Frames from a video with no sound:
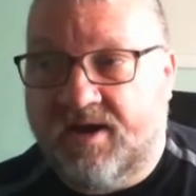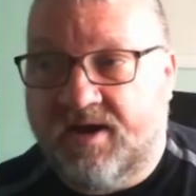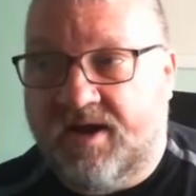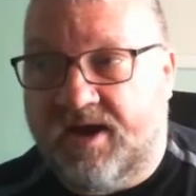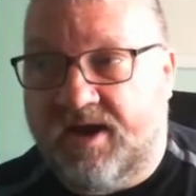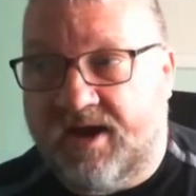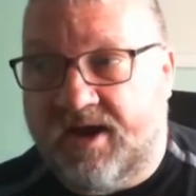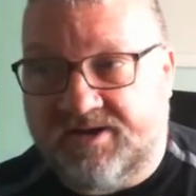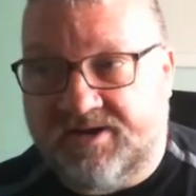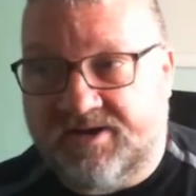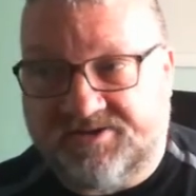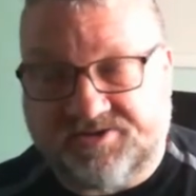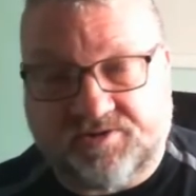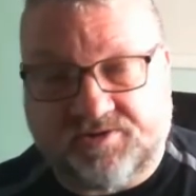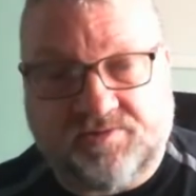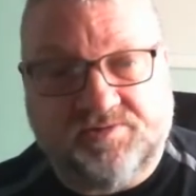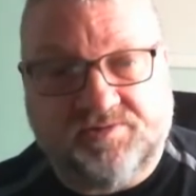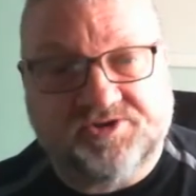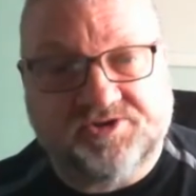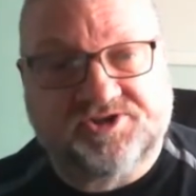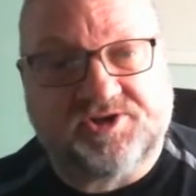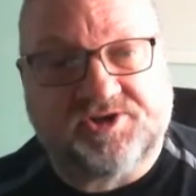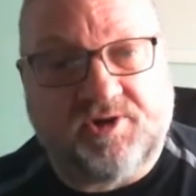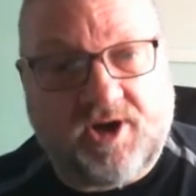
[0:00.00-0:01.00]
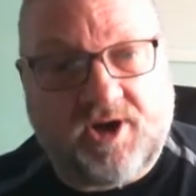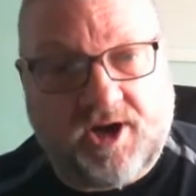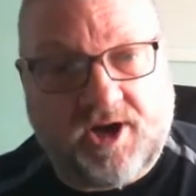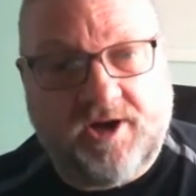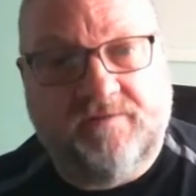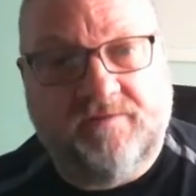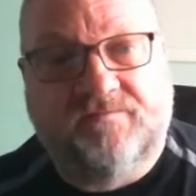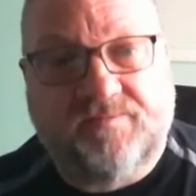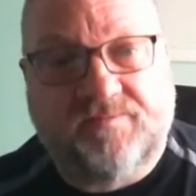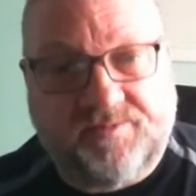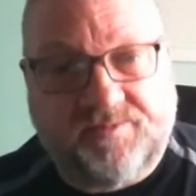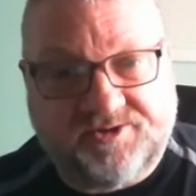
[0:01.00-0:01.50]
and also
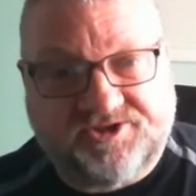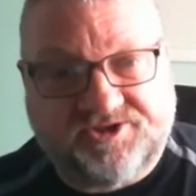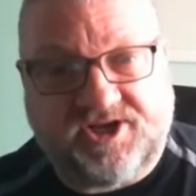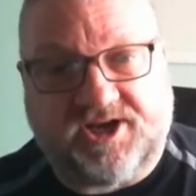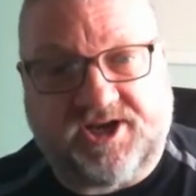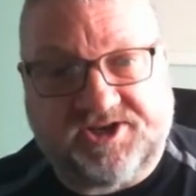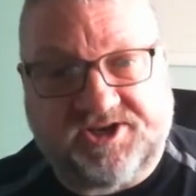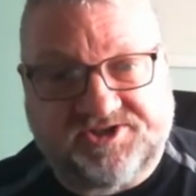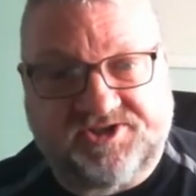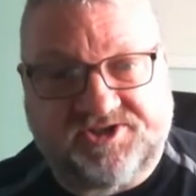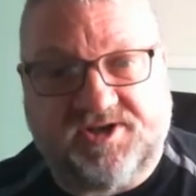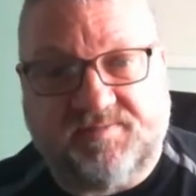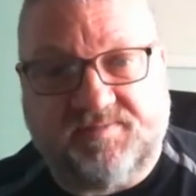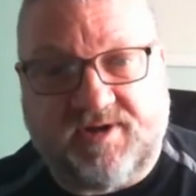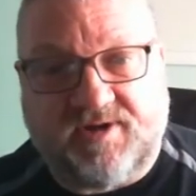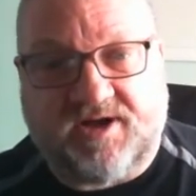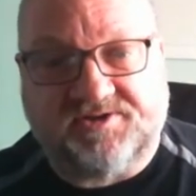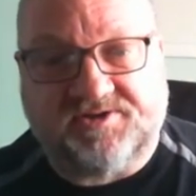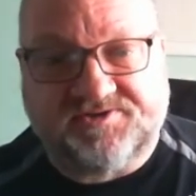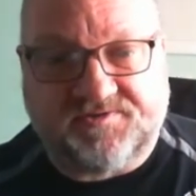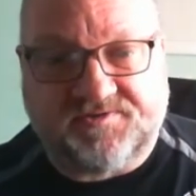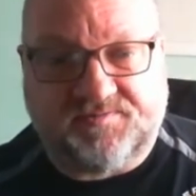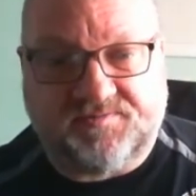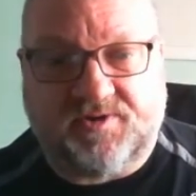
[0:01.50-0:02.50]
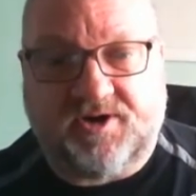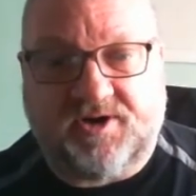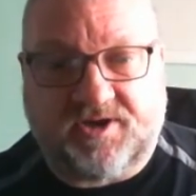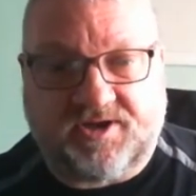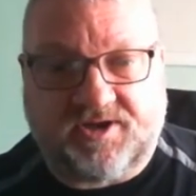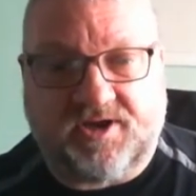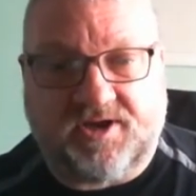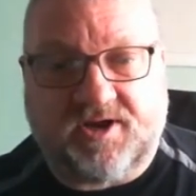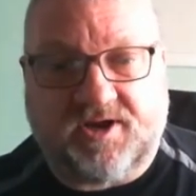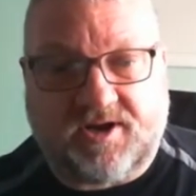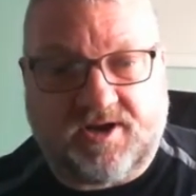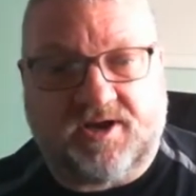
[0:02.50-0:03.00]
overpredicts the amount of
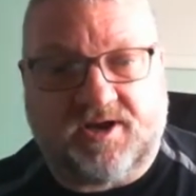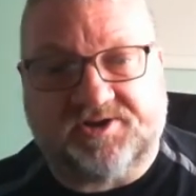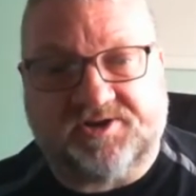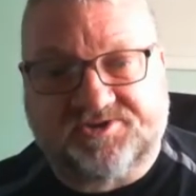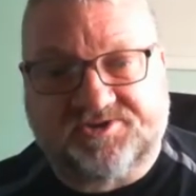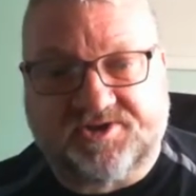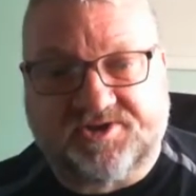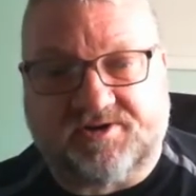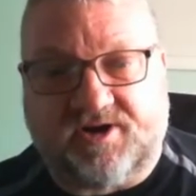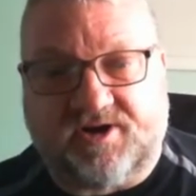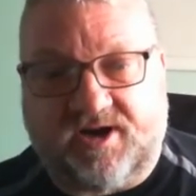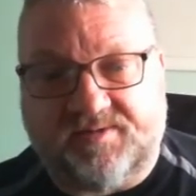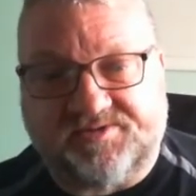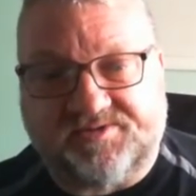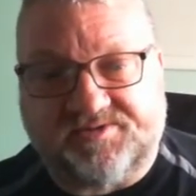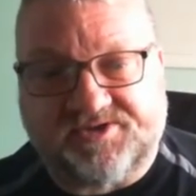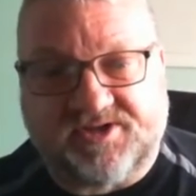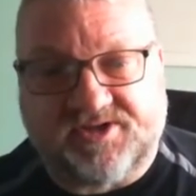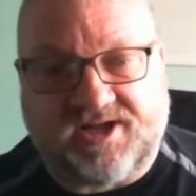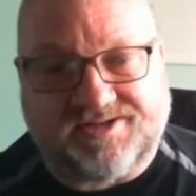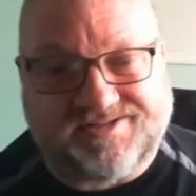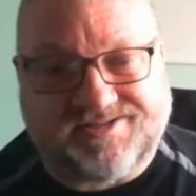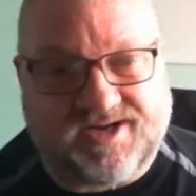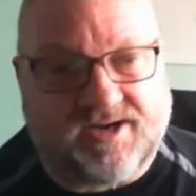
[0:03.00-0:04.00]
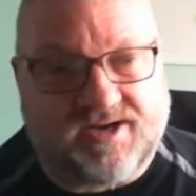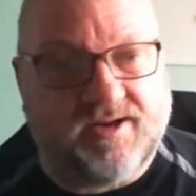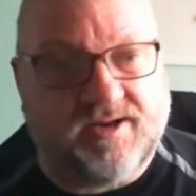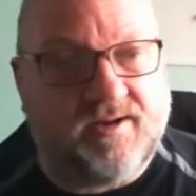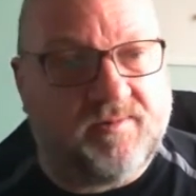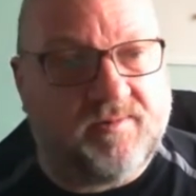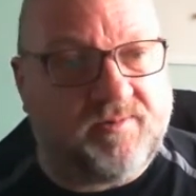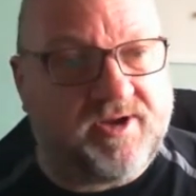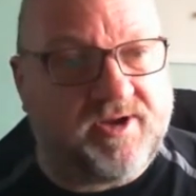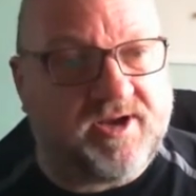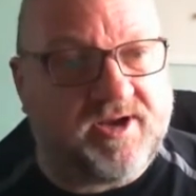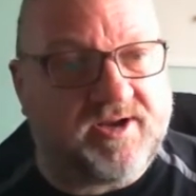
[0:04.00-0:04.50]
working class crime. So that's a clear
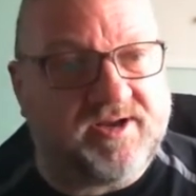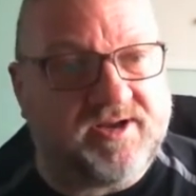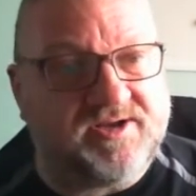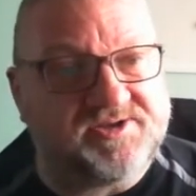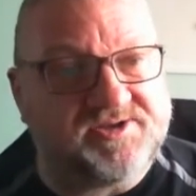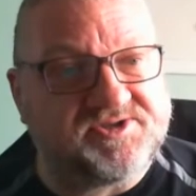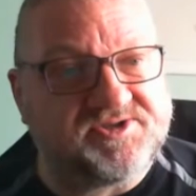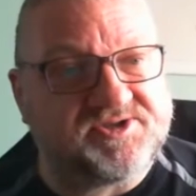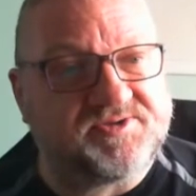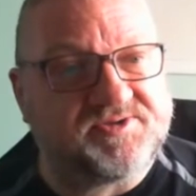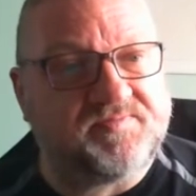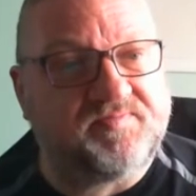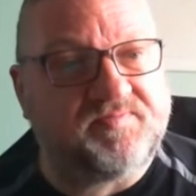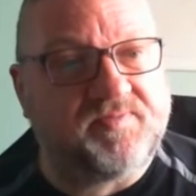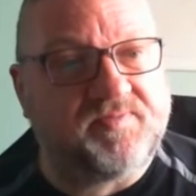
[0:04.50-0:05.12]
weakness.